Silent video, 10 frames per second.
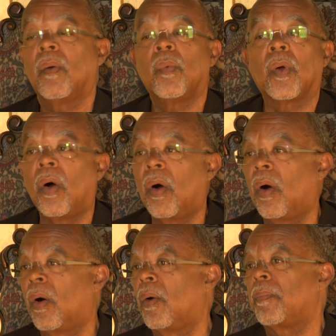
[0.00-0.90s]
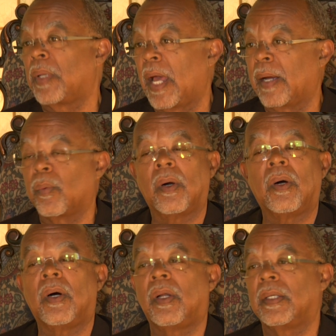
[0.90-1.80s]
We're all black, we're
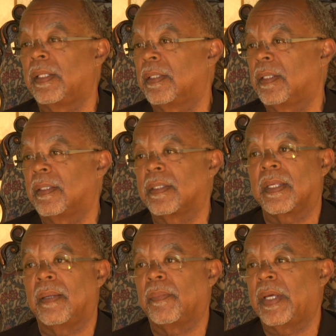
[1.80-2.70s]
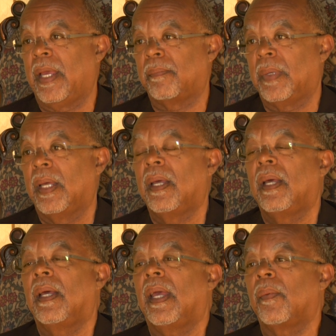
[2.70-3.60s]
all in the same camp,
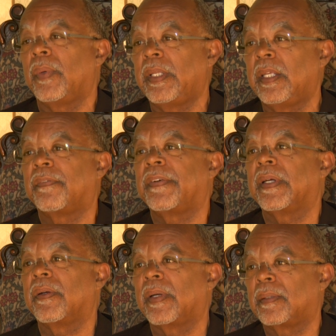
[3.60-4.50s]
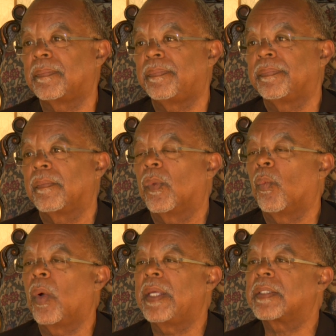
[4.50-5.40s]
and we need to figure out
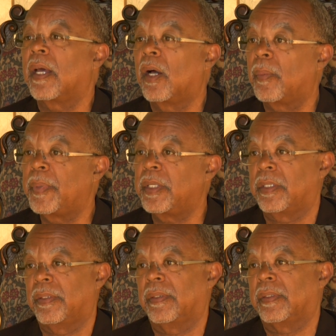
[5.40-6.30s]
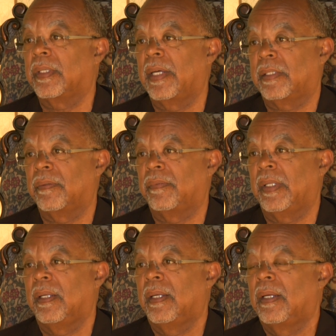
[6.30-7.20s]
ways to help each other collectively,
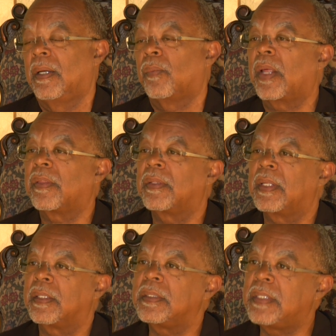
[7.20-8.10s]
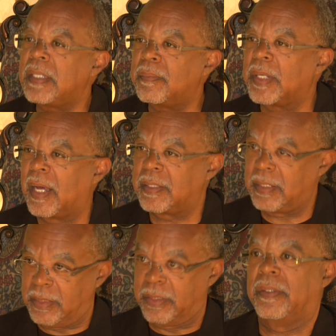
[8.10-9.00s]
rather than to demonize
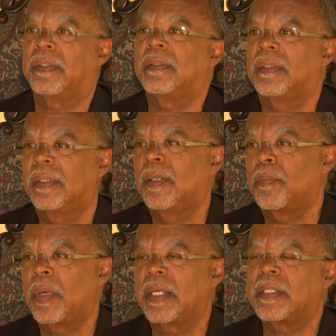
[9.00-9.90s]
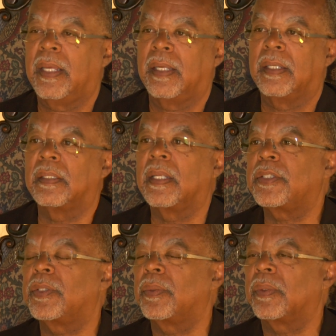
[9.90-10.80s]
each other by saying,
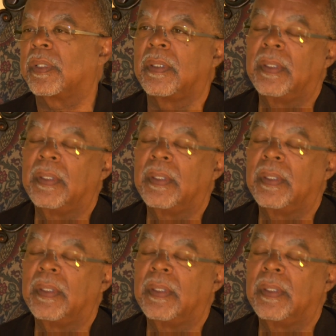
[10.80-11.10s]
unless you're